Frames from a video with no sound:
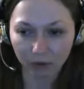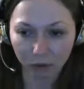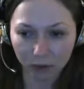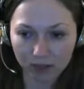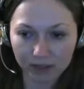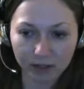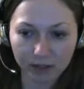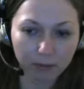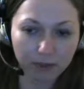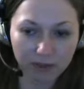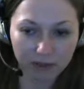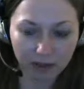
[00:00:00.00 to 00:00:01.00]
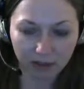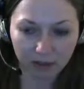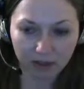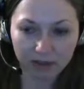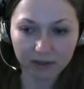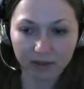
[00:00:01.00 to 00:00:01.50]
8,
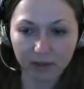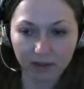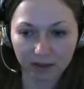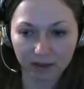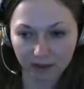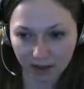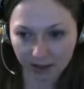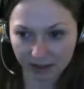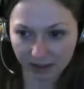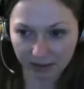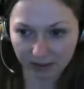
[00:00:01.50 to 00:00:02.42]
9, 10.